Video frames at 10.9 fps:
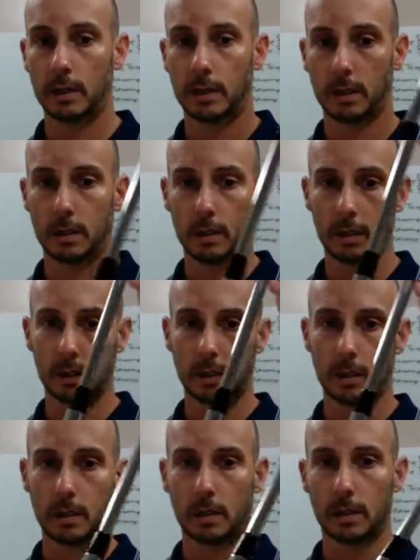
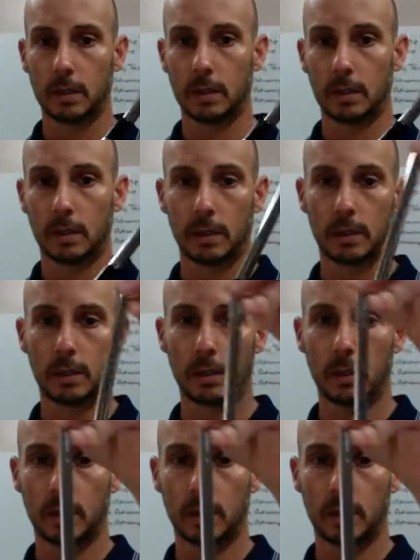No one is speaking in this clip.